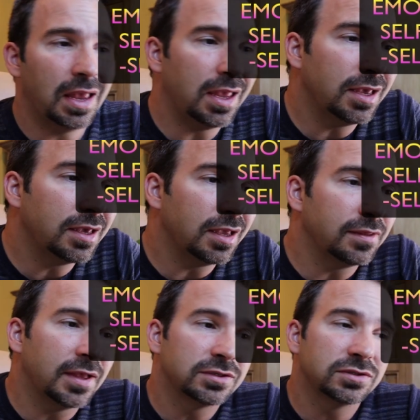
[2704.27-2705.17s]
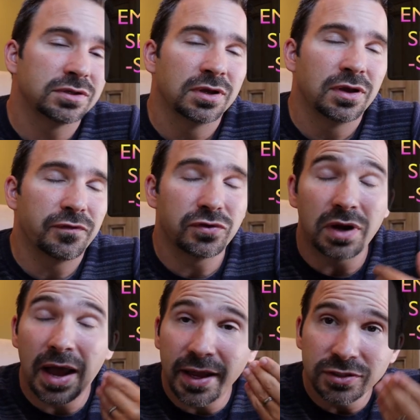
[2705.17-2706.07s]
aching, that's if
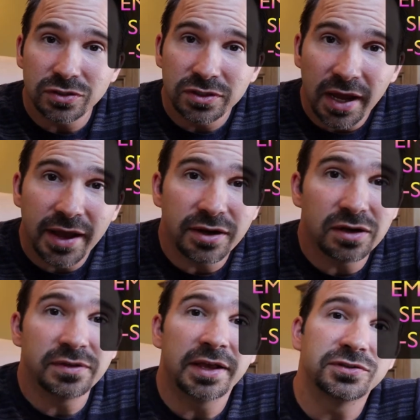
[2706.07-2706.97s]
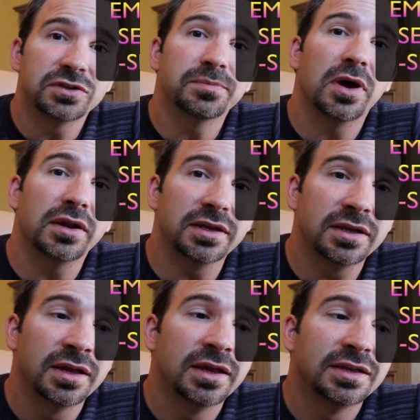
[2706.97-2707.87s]
your eyes are tired, that's your
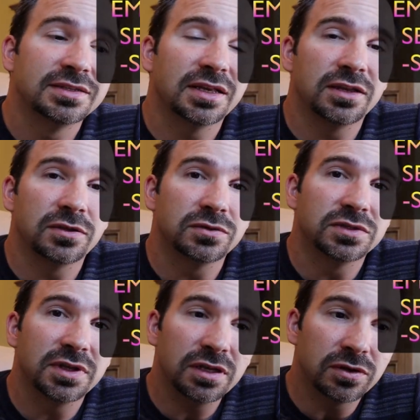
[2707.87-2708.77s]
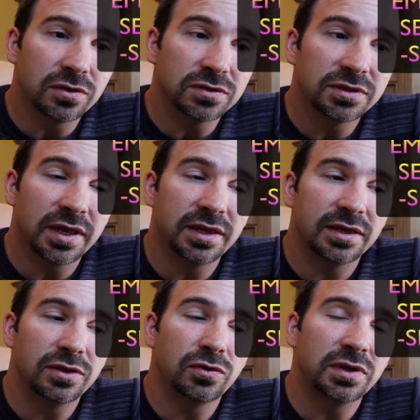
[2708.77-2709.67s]
body sending you signals that
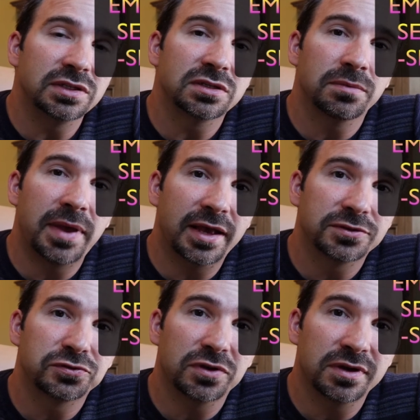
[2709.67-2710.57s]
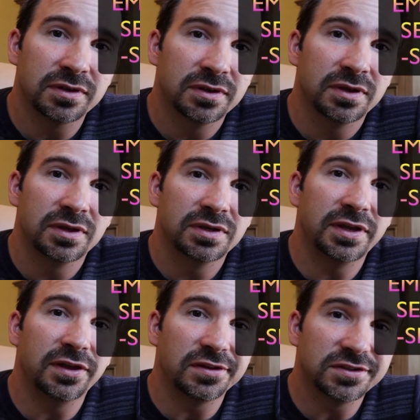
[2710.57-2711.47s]
you need some extra
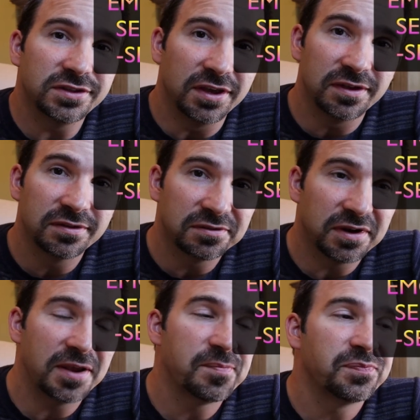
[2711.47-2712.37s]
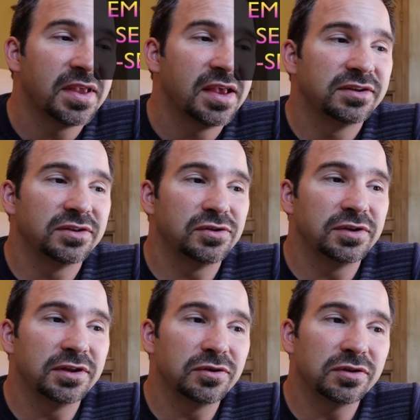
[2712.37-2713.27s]
TLC, right? You
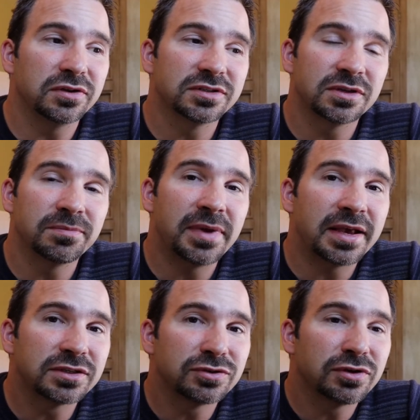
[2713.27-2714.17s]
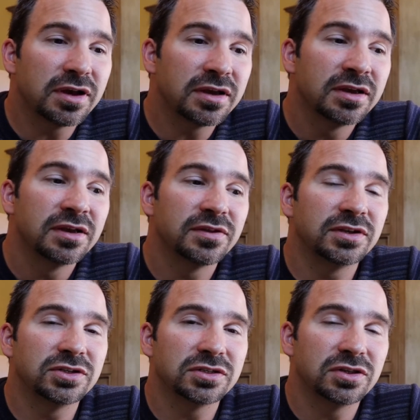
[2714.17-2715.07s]
need to do a little something extra
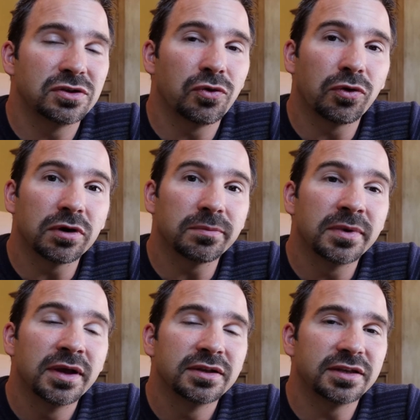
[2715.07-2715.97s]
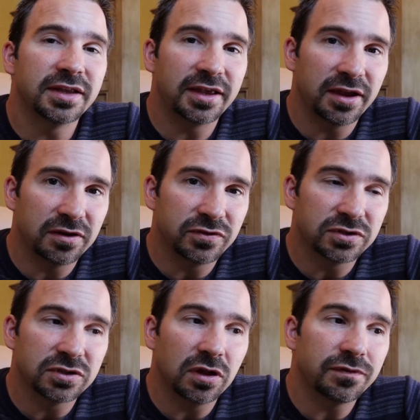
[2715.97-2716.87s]
than just the norm to take care of
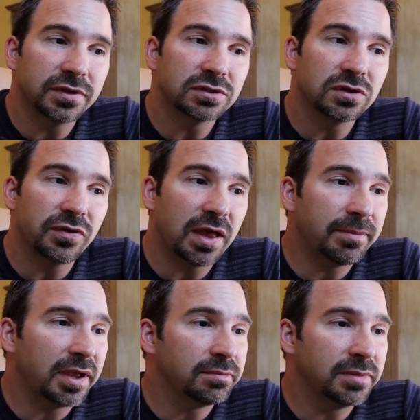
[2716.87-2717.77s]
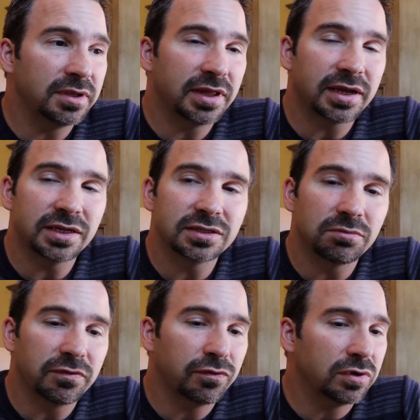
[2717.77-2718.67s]
yourself. And so that might mean, like I
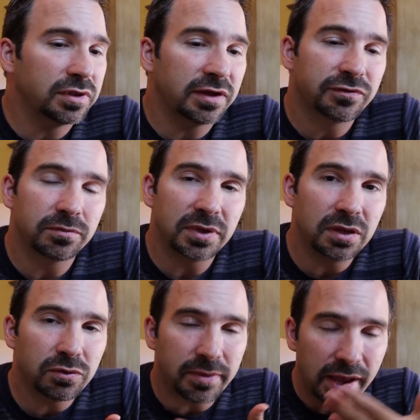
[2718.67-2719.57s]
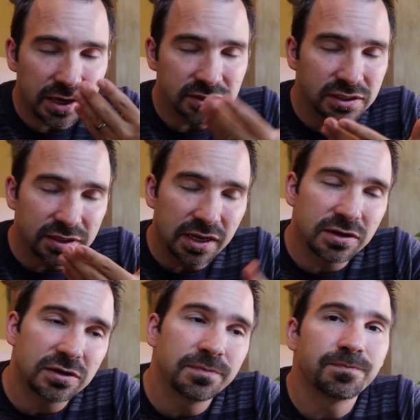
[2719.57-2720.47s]
said before, like for me, when my eyes get
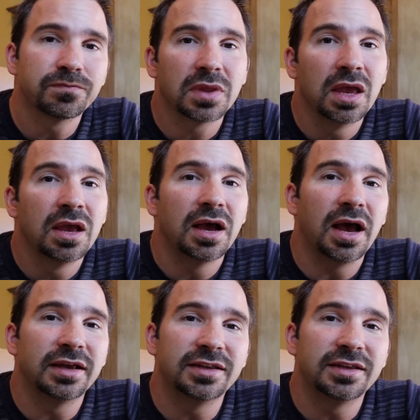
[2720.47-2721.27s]
tired, I